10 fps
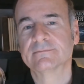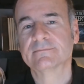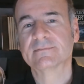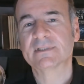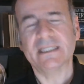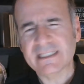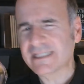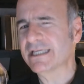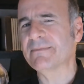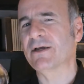That's the
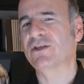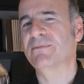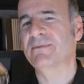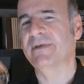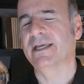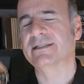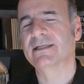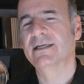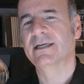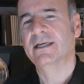thing about human beings.
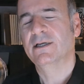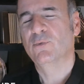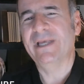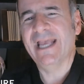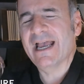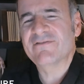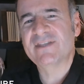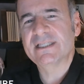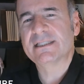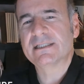We have
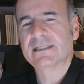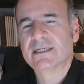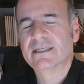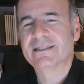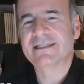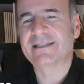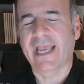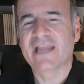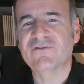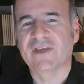this this
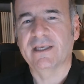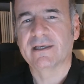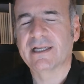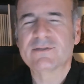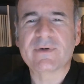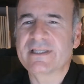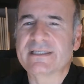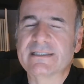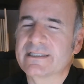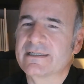envy, and it's one of these
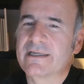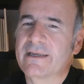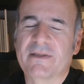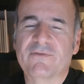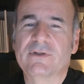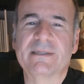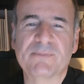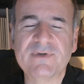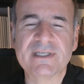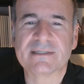things that I mean, if you look at
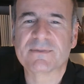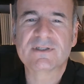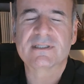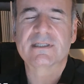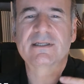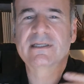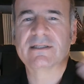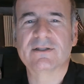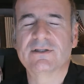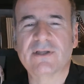Buddhism, the,
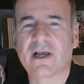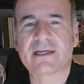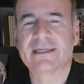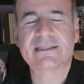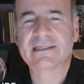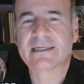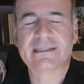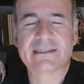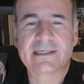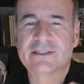the talk is
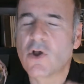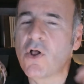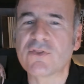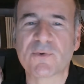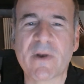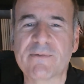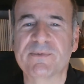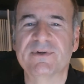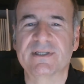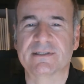it's it's all throughout
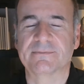Buddhism.